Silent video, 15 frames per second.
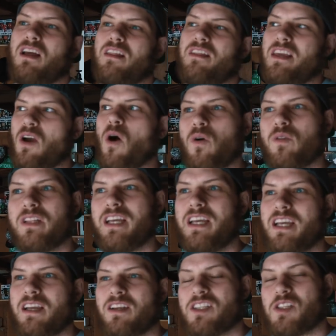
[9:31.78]
The
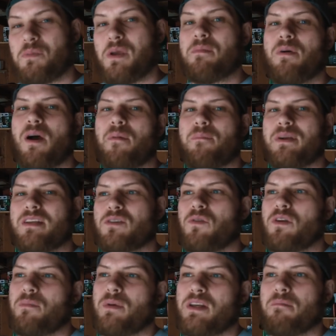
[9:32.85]
only speed bump is going
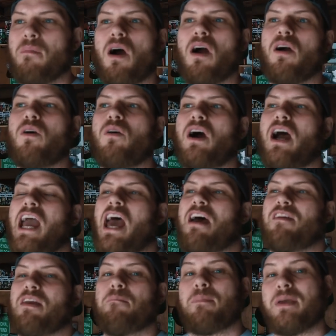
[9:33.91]
to be tomorrow. I have
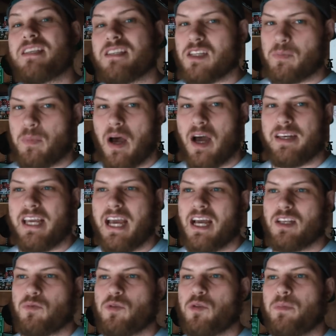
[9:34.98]
a business
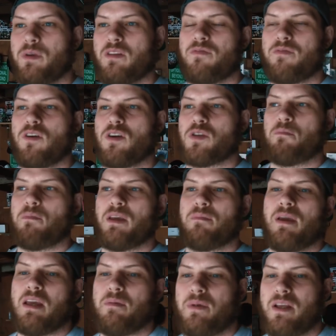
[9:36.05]
podcast, which will be the first Big
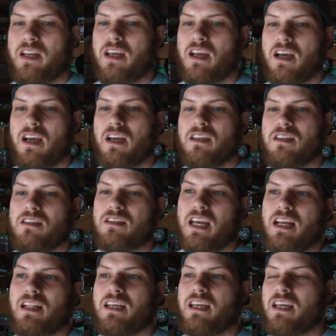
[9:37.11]
Man Media
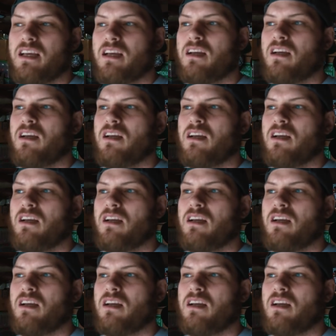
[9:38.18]
daily